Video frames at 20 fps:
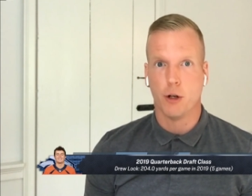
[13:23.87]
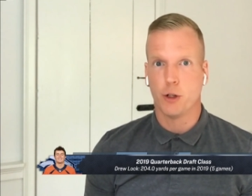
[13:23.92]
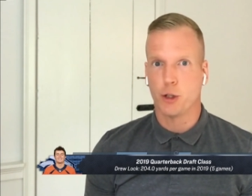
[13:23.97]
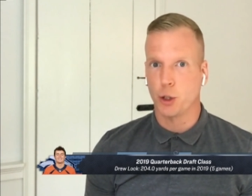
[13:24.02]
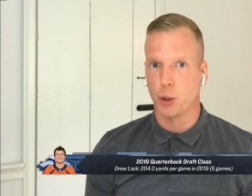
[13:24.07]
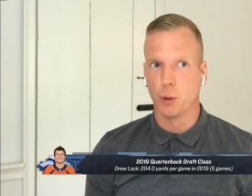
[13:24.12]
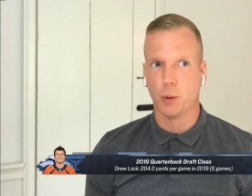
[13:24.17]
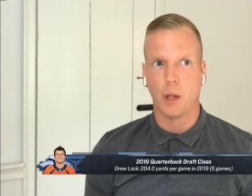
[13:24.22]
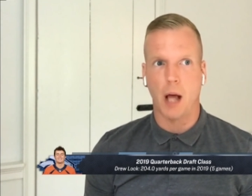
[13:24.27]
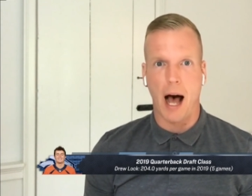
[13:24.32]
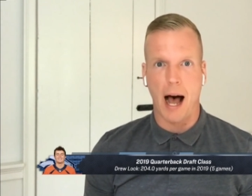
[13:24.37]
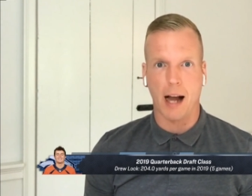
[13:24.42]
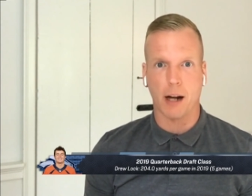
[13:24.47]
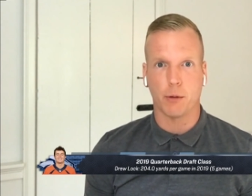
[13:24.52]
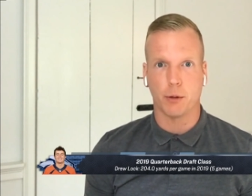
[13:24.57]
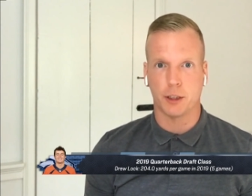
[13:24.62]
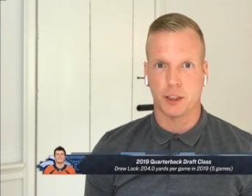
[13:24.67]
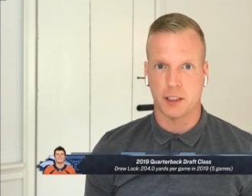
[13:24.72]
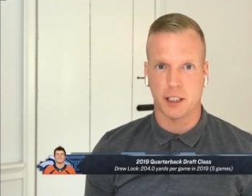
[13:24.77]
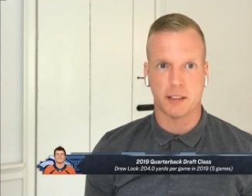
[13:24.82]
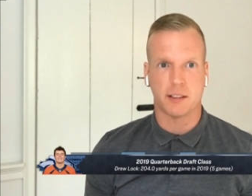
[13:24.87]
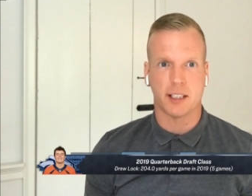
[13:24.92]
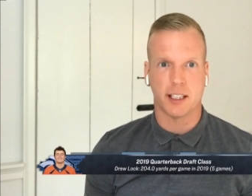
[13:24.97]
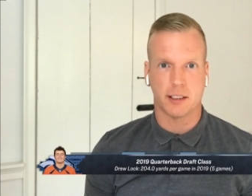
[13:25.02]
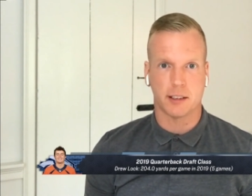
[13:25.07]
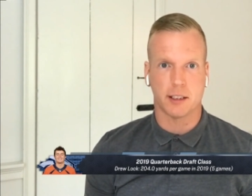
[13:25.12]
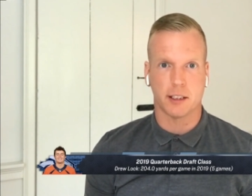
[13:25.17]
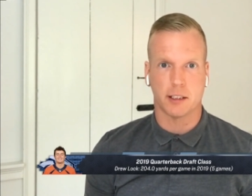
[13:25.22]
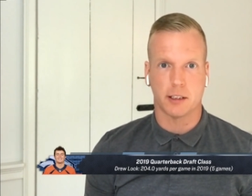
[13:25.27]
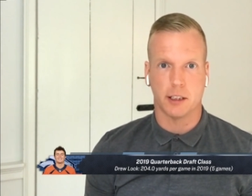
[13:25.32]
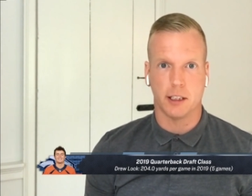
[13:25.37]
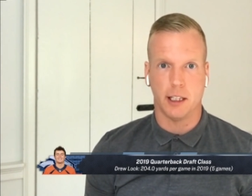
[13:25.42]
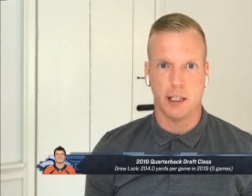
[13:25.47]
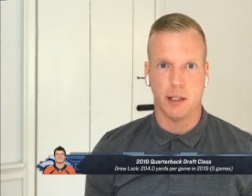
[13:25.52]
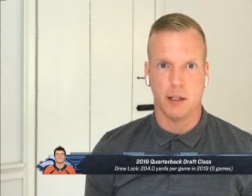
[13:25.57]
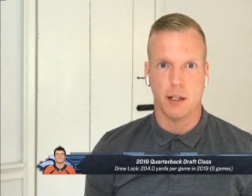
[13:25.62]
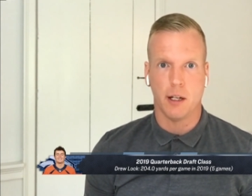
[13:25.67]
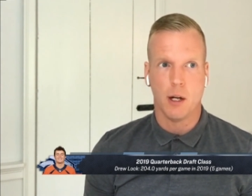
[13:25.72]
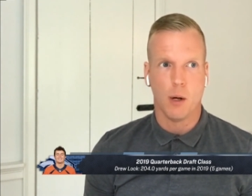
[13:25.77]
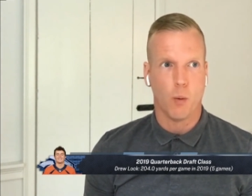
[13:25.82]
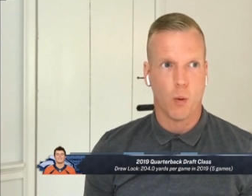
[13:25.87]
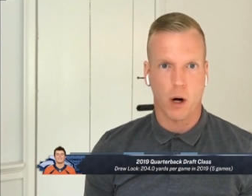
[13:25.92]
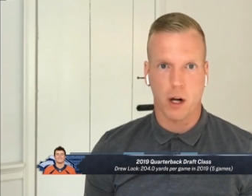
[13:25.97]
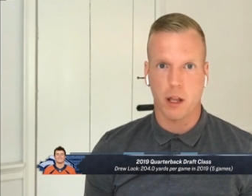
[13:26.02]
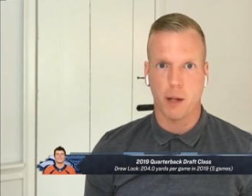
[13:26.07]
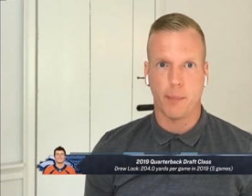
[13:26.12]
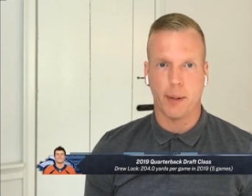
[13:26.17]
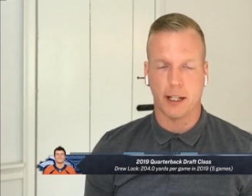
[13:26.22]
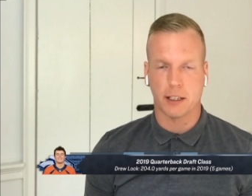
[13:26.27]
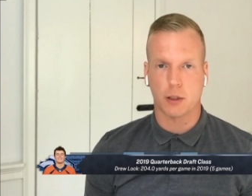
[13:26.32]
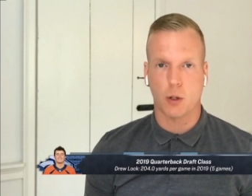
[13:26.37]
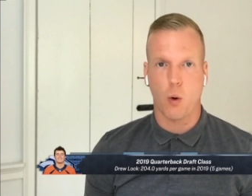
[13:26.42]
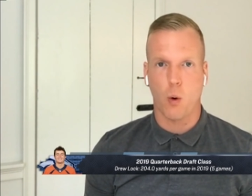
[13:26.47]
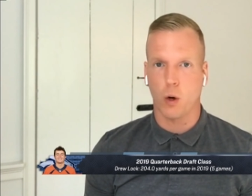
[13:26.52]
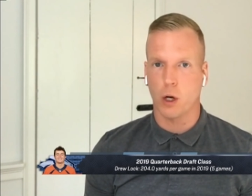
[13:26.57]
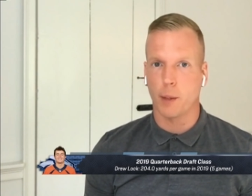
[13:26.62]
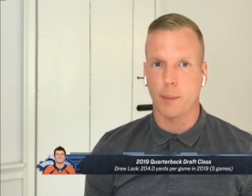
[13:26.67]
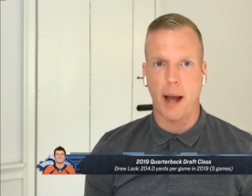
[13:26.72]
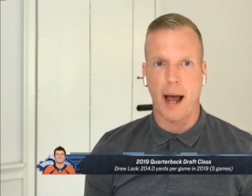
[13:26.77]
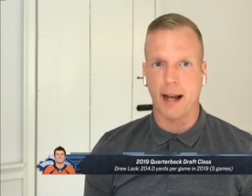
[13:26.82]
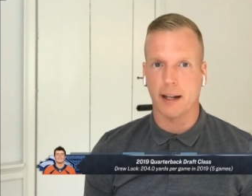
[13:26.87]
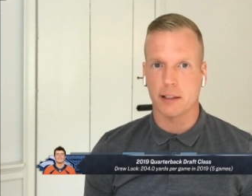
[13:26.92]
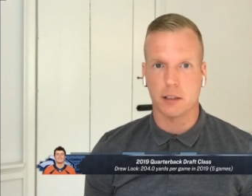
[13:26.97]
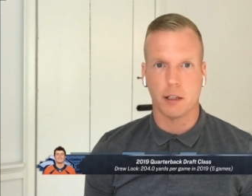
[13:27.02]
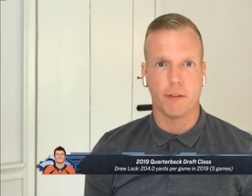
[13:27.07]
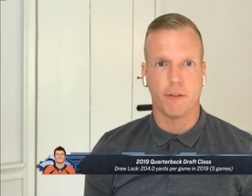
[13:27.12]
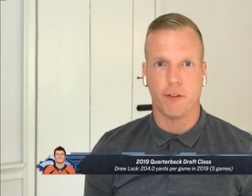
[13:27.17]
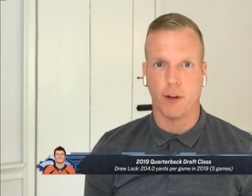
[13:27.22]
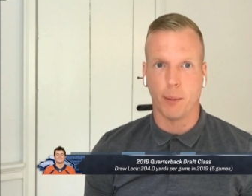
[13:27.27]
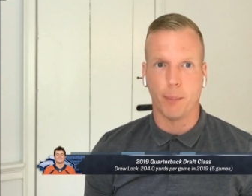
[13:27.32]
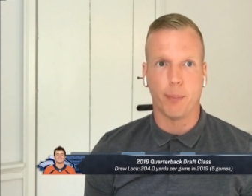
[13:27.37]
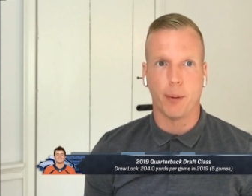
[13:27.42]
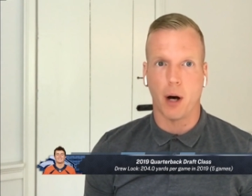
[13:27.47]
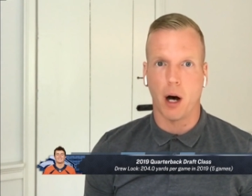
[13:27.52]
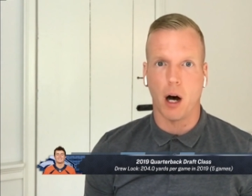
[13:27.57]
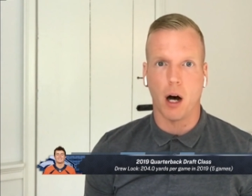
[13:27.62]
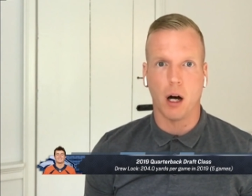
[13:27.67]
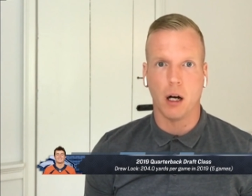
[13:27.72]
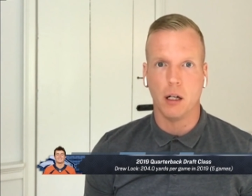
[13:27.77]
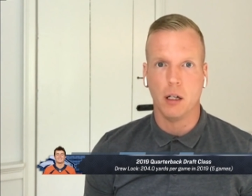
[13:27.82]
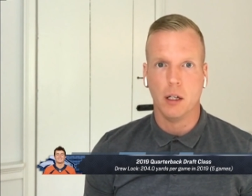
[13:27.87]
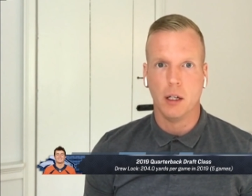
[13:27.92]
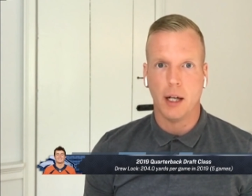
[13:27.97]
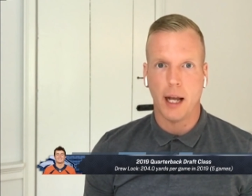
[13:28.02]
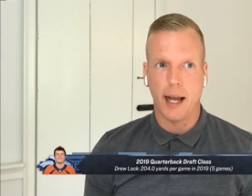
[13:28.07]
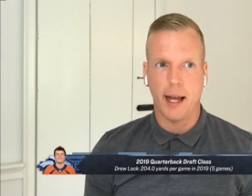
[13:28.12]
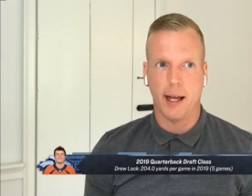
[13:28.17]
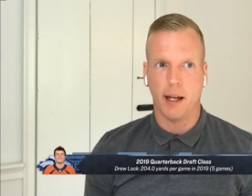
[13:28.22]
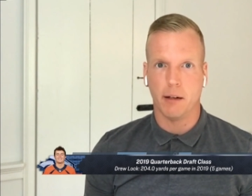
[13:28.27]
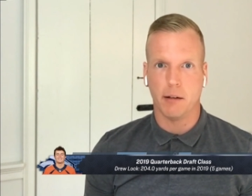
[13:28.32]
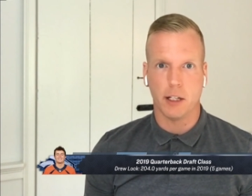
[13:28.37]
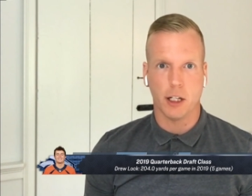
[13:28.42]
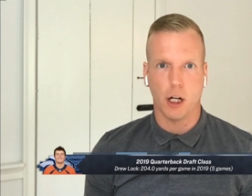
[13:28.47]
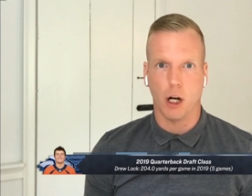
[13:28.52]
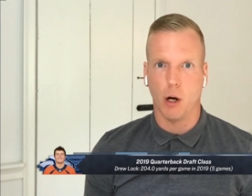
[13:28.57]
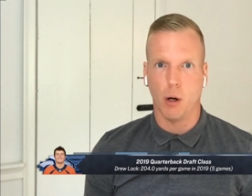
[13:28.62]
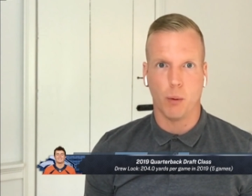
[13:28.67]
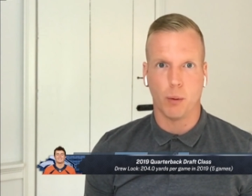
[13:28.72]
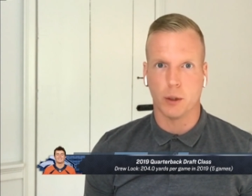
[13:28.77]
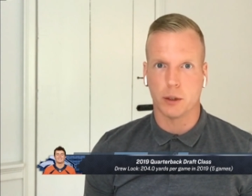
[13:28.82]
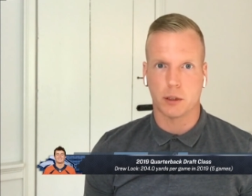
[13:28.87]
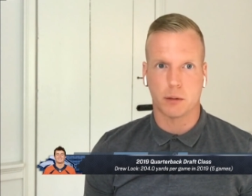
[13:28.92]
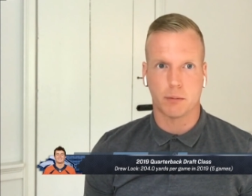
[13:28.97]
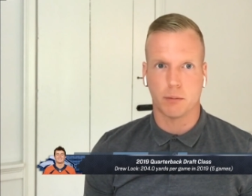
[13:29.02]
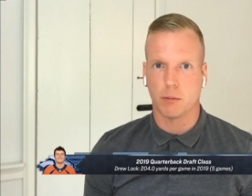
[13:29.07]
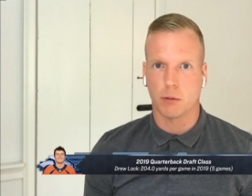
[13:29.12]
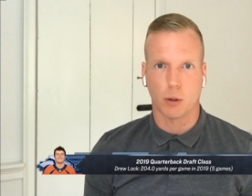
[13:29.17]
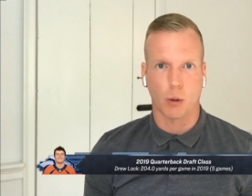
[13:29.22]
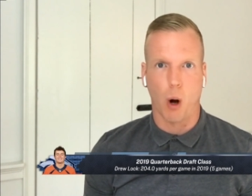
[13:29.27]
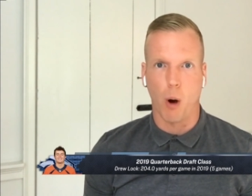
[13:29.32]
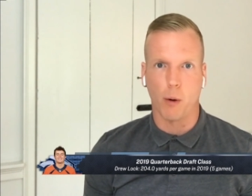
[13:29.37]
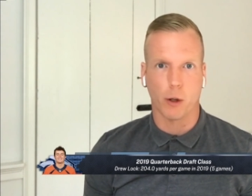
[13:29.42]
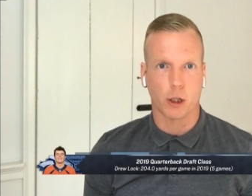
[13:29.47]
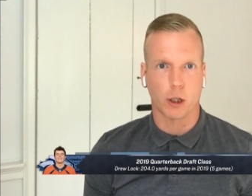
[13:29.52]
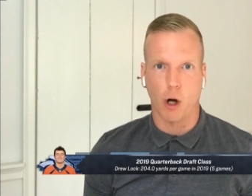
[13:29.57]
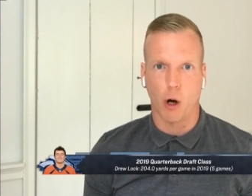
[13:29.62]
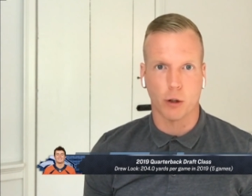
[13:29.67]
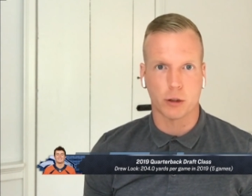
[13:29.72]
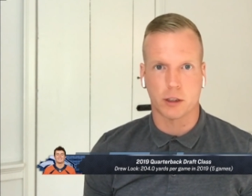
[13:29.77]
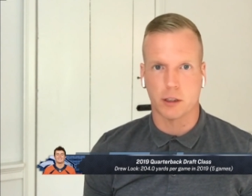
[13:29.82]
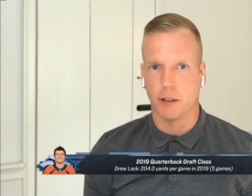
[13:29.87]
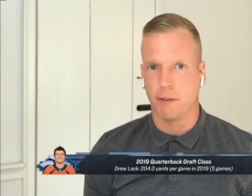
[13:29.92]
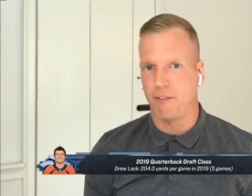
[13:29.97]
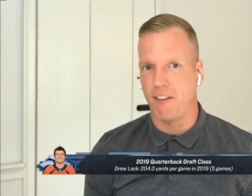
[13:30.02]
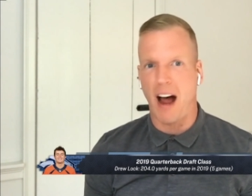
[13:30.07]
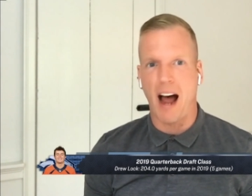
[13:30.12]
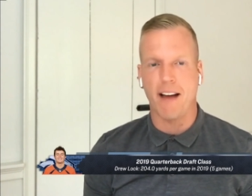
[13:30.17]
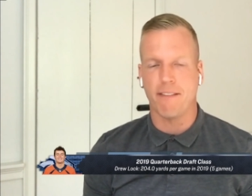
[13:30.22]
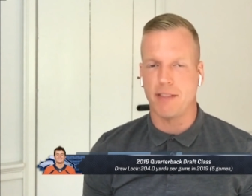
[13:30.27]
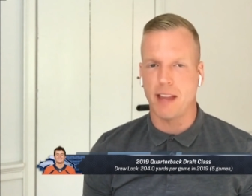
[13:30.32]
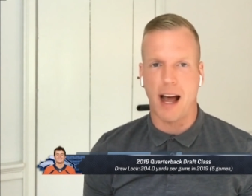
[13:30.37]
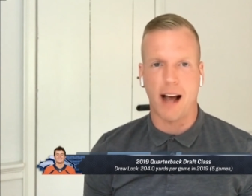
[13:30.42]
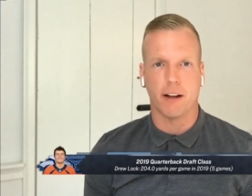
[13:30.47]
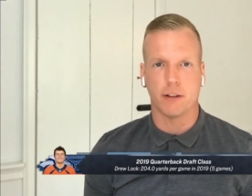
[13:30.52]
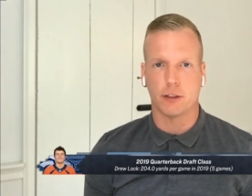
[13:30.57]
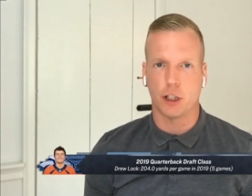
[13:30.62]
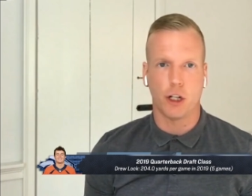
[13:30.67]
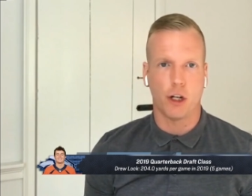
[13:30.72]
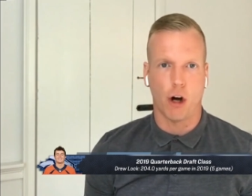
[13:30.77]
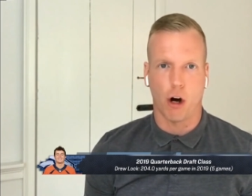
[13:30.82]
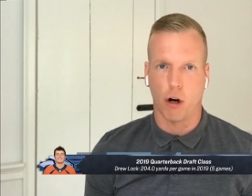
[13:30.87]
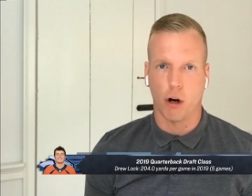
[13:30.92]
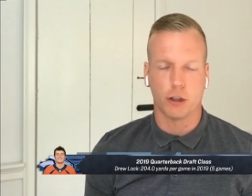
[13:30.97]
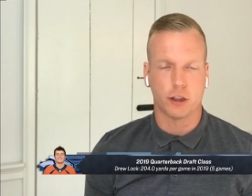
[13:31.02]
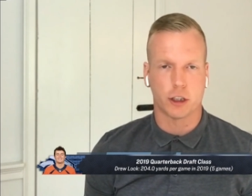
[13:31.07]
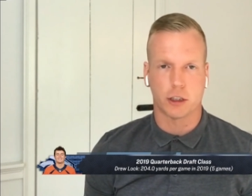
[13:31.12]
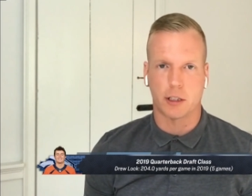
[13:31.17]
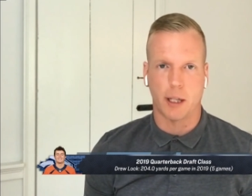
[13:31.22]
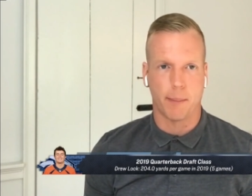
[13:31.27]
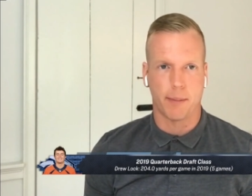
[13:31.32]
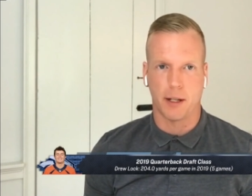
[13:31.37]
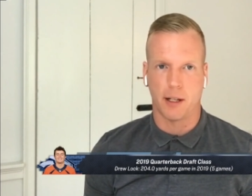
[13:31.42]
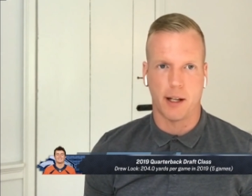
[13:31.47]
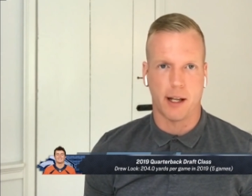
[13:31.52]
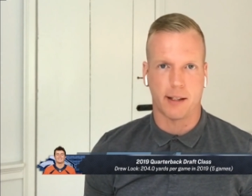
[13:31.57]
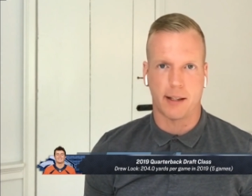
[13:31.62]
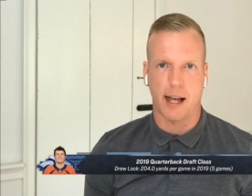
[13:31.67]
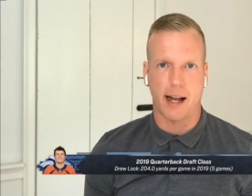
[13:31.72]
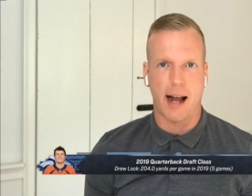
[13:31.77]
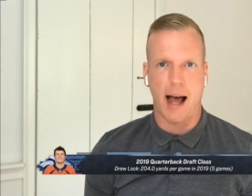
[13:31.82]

Drew Lock was statistically one of the best quarterbacks in football and, you know, was throwing close to 5,000 yards or something like that.